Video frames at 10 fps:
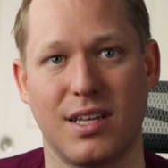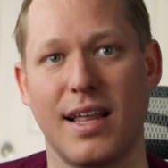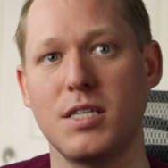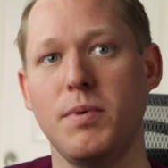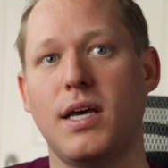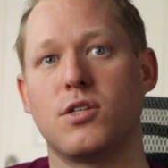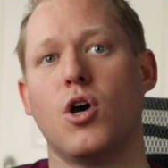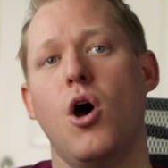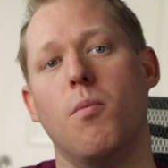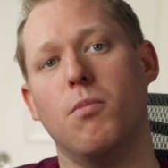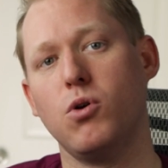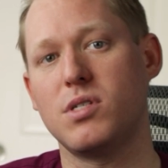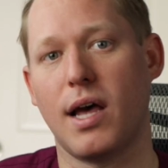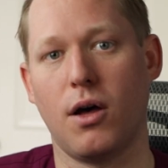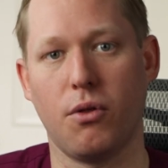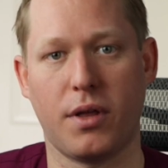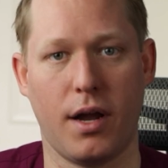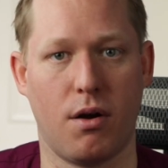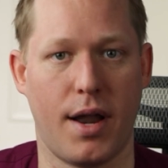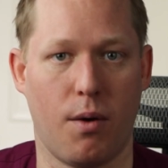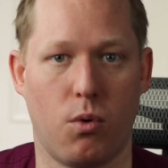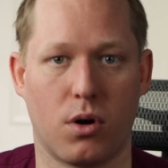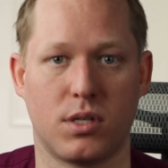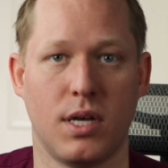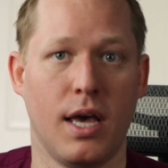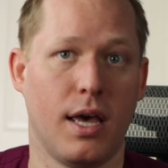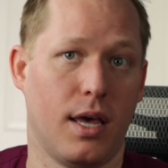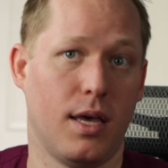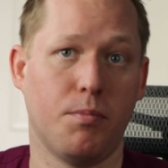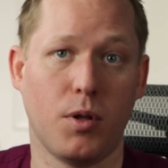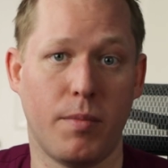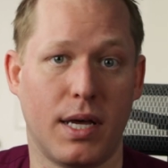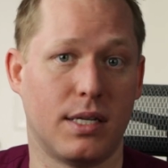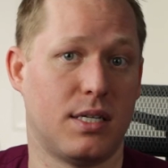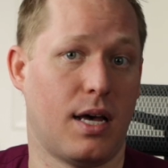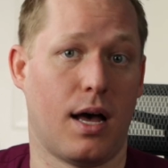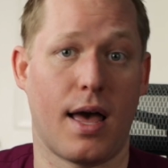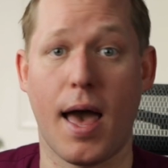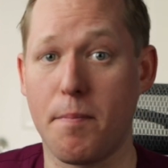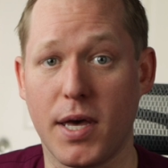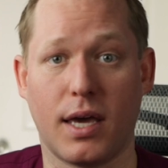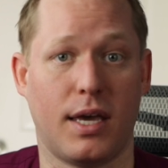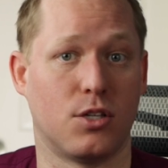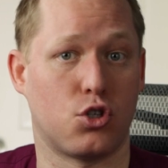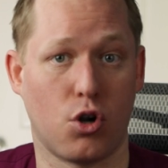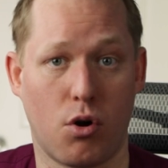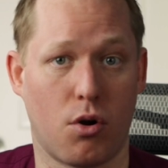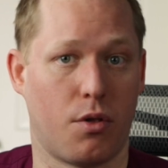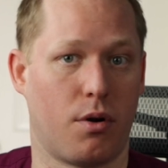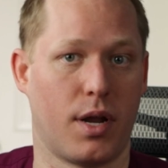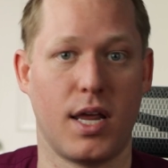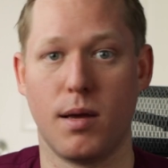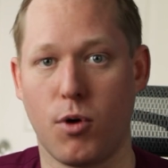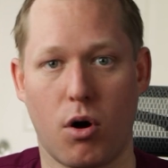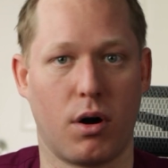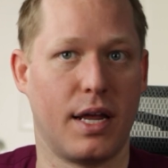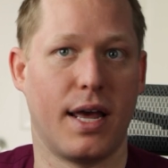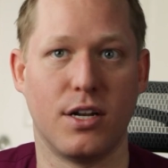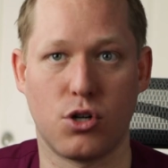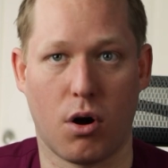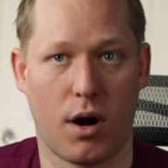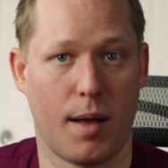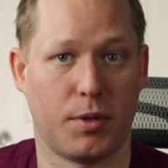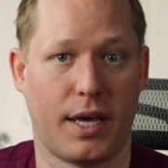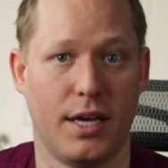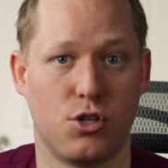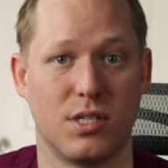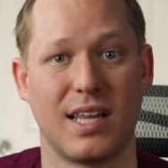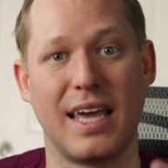And that's because most healthcare networks implement Epic and Cerner, their EMR, EHR applications.